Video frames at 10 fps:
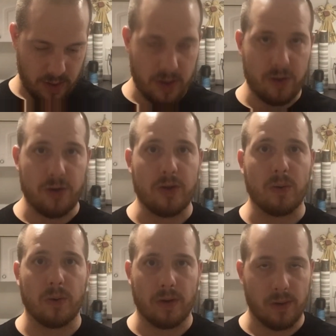Inchi
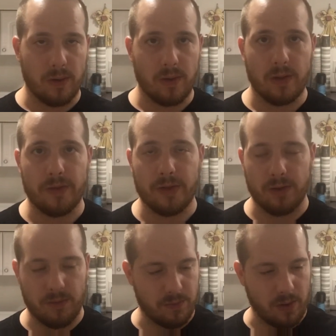oil. These
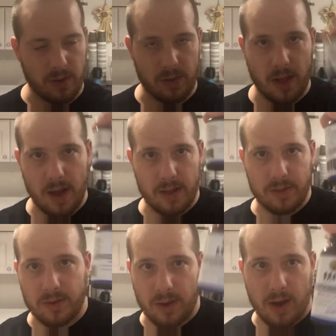are a lot,
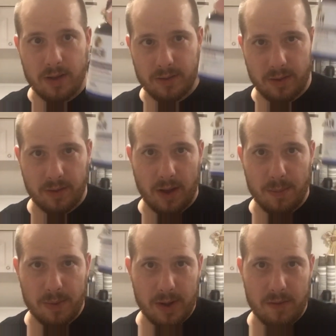guys.
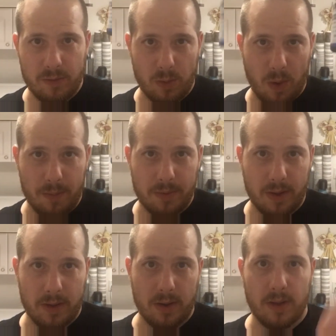I'm gonna give you the
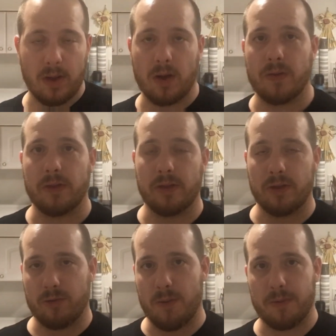website on the
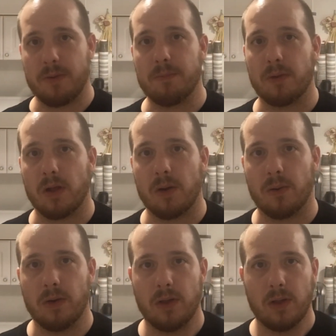description
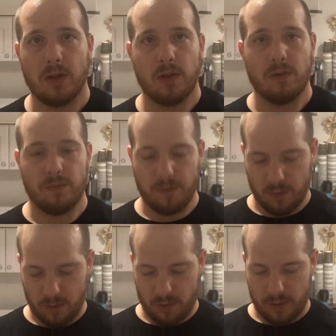below
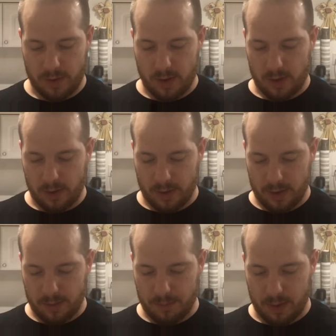for the
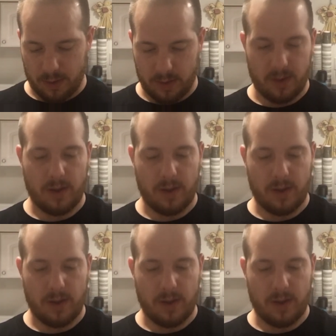link, but